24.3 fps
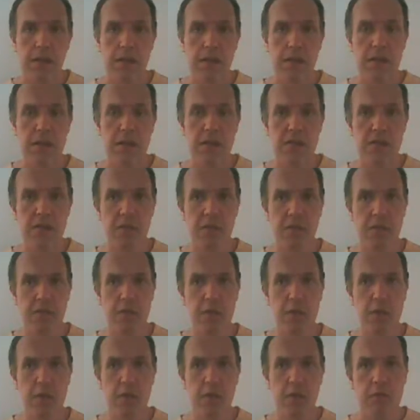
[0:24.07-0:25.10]
First of
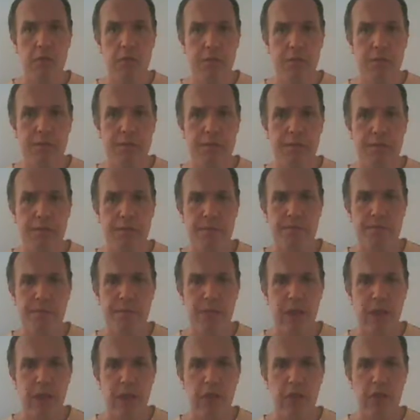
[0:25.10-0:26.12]
all,
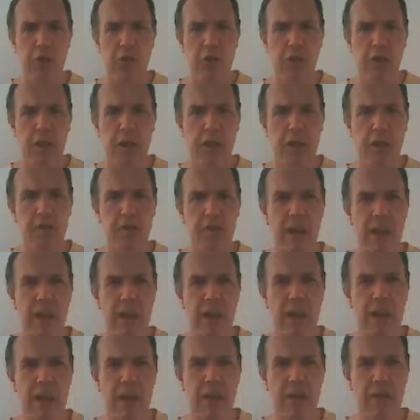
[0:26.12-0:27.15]
you have to
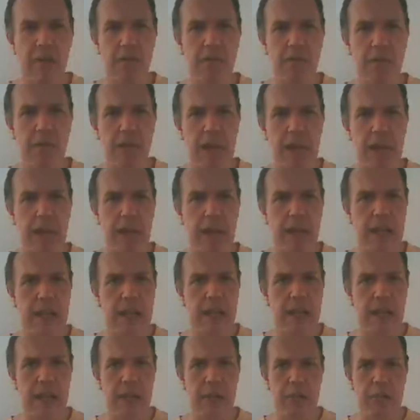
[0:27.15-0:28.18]
have
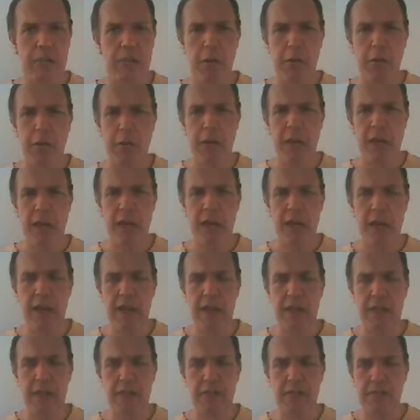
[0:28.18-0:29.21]
a
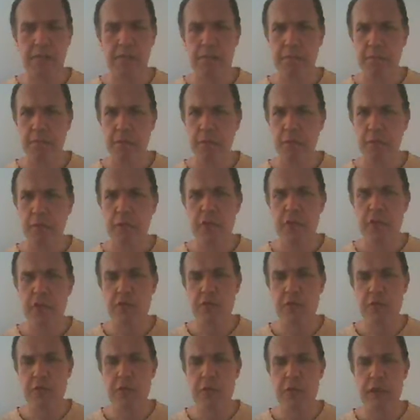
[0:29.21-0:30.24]
prepared
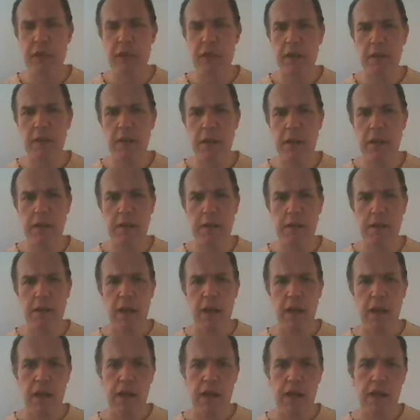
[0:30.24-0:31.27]
ritual area.
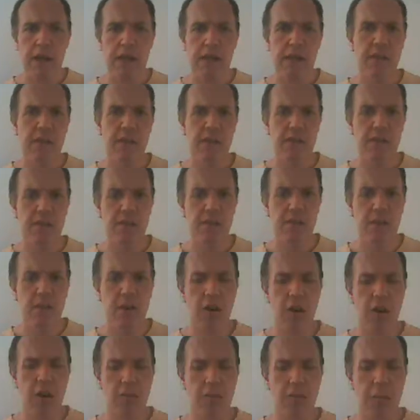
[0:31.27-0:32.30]
This can
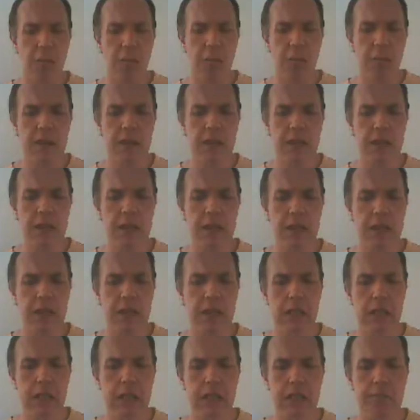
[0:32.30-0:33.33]
either
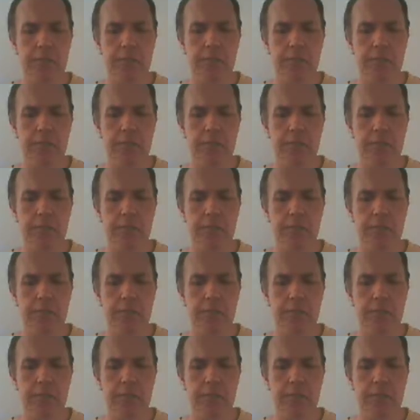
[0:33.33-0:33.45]
be,